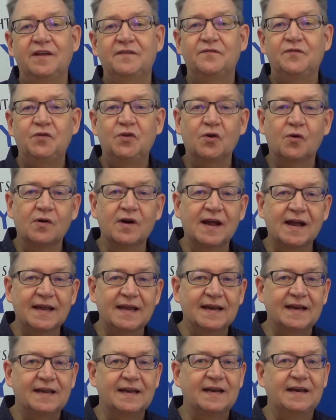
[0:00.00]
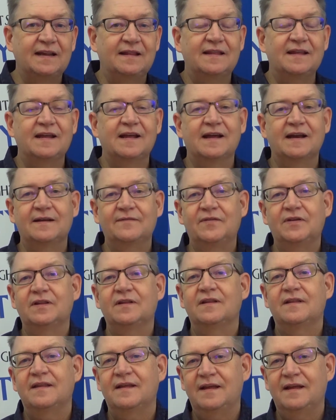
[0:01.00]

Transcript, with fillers: if you're not getting anything out of it,